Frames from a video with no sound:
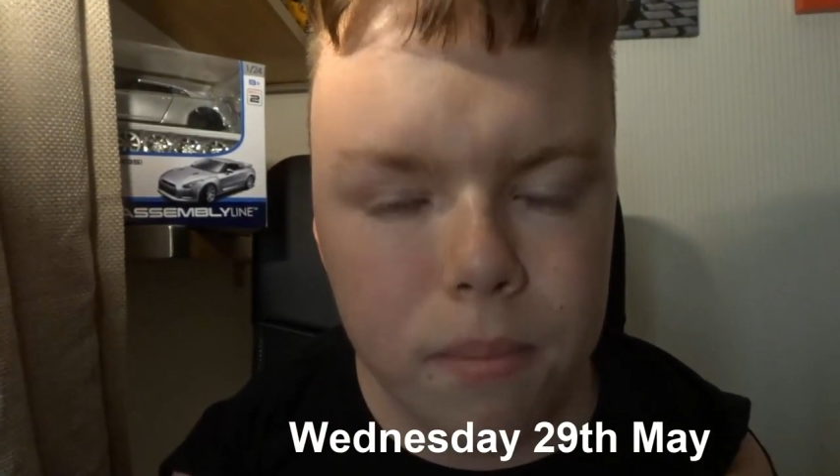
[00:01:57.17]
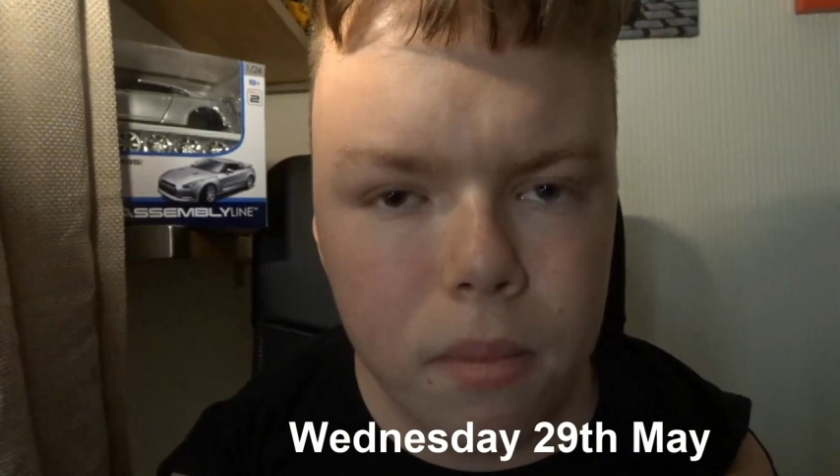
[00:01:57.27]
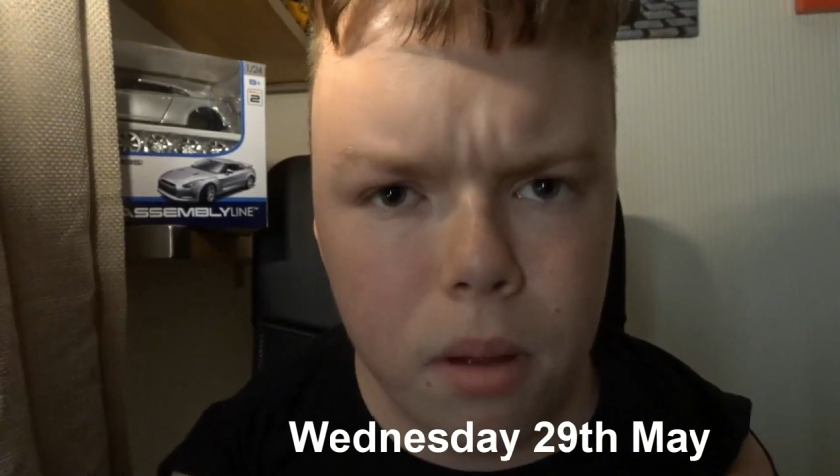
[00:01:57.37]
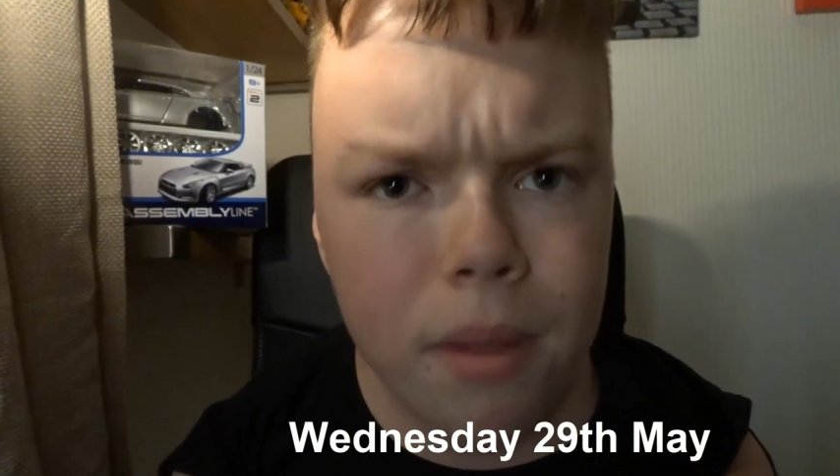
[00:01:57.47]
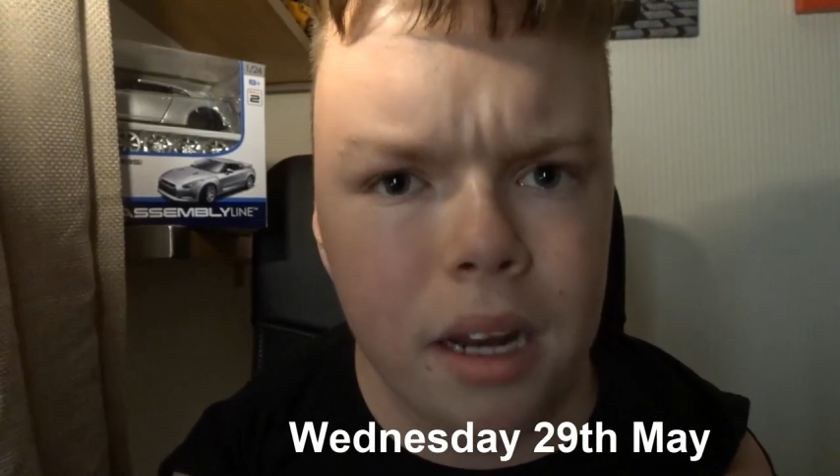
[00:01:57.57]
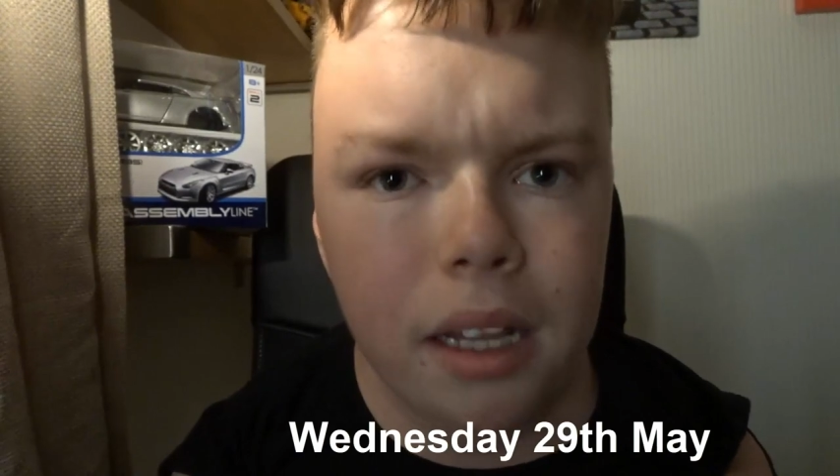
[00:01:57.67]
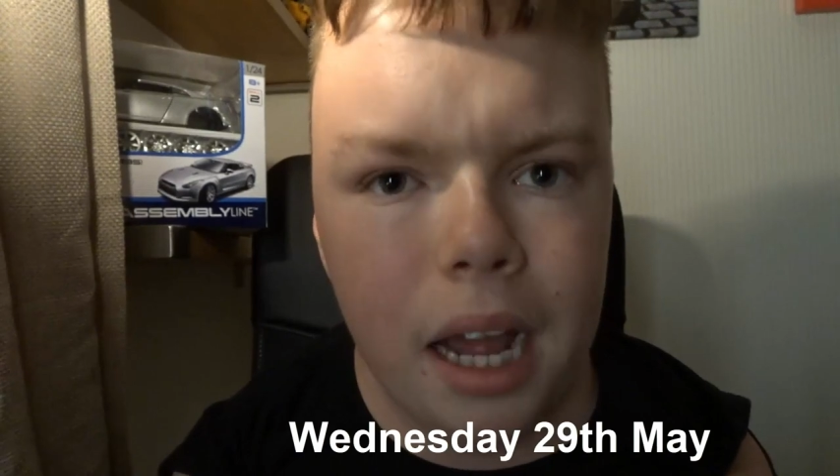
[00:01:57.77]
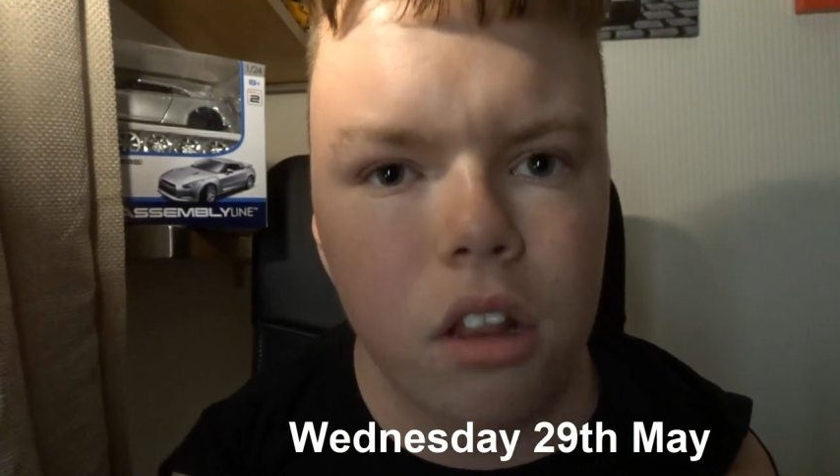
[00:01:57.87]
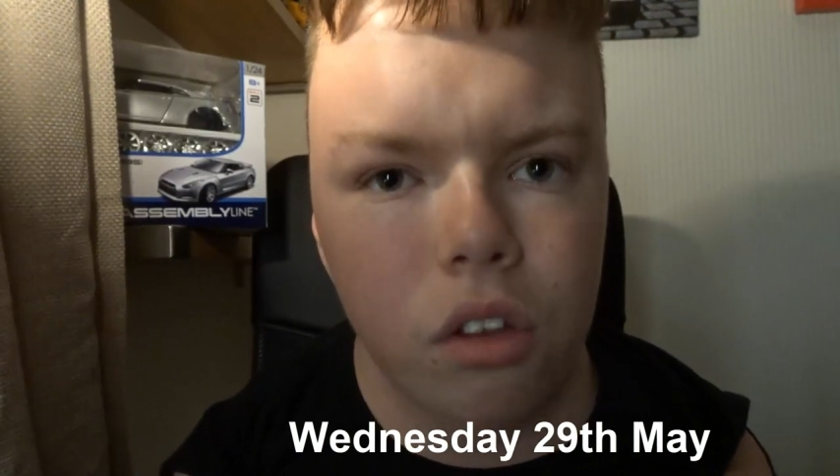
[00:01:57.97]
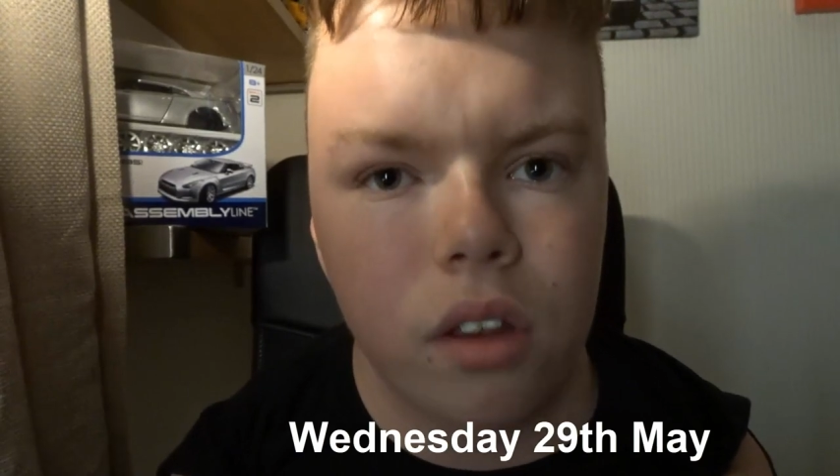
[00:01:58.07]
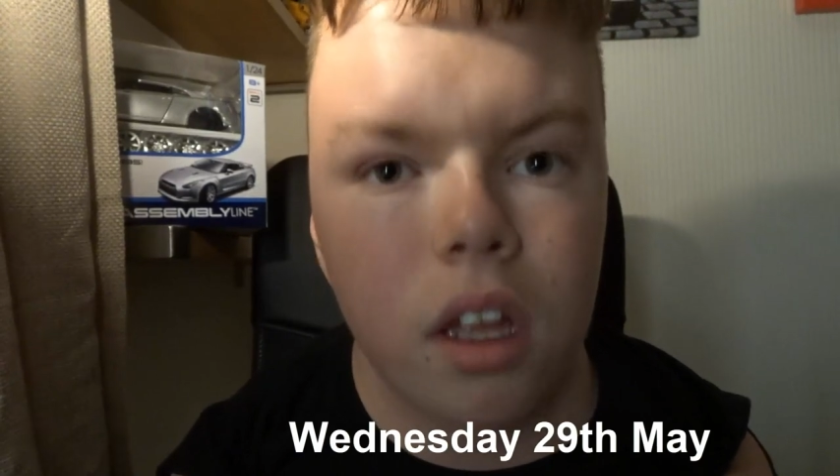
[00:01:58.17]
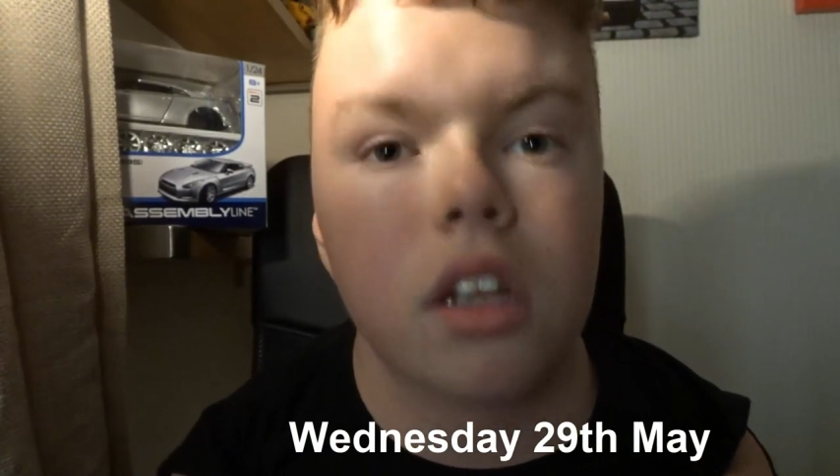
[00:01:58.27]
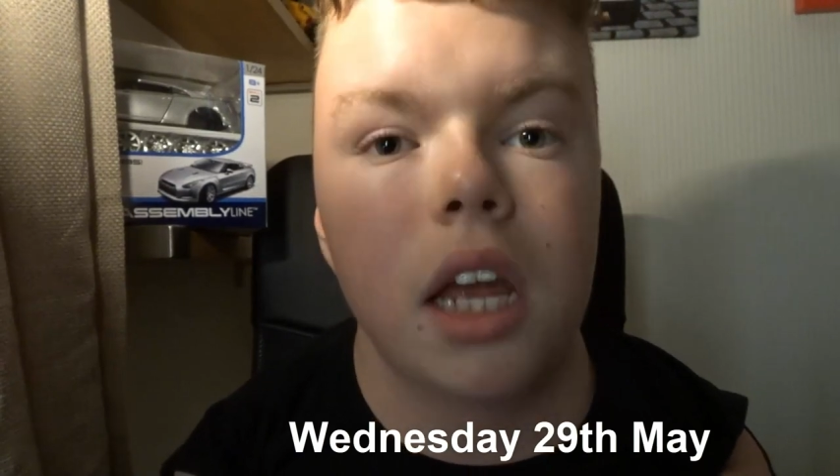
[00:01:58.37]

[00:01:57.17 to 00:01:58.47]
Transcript: Macmillan Cancer Research,